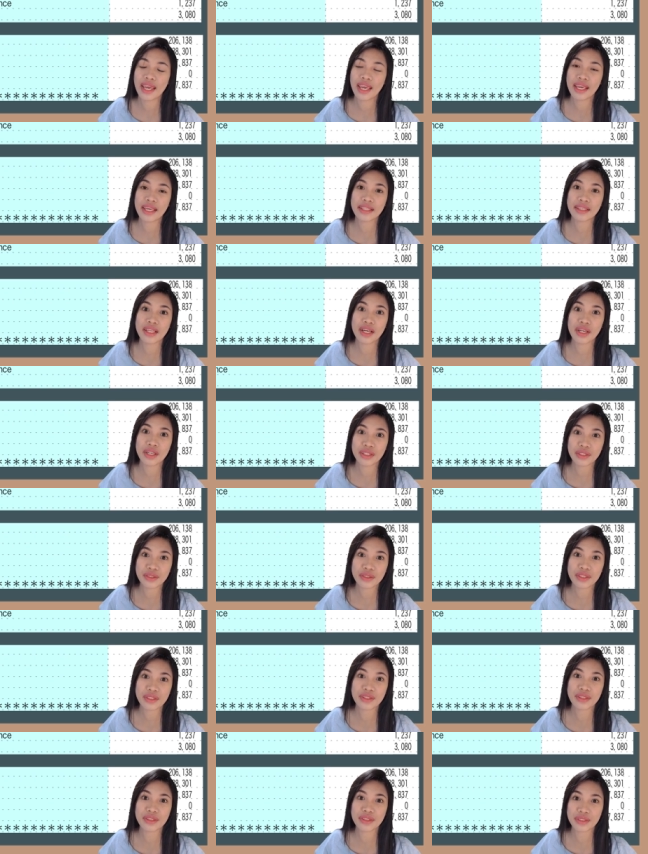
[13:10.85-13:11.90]
eight
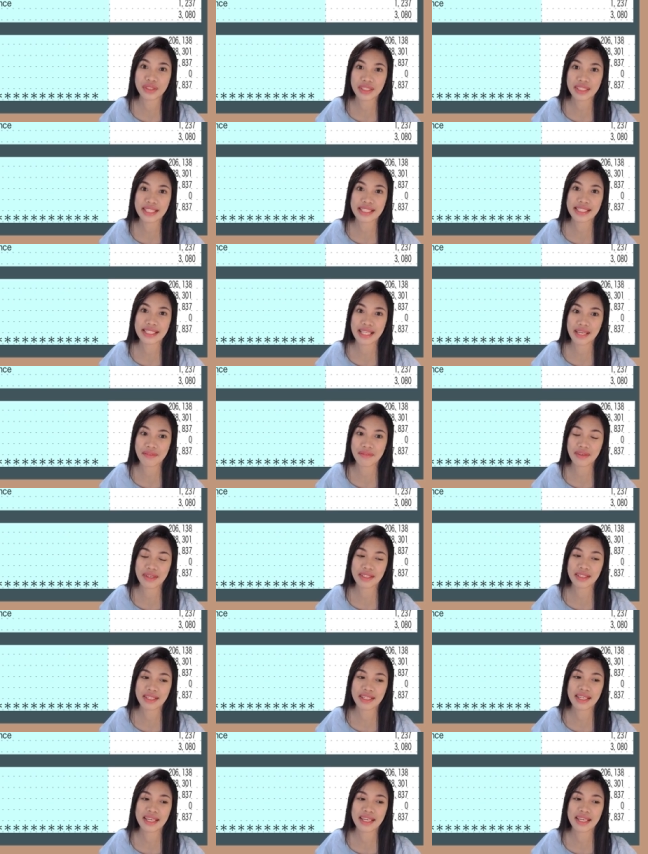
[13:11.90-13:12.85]
hundred thirty-seven.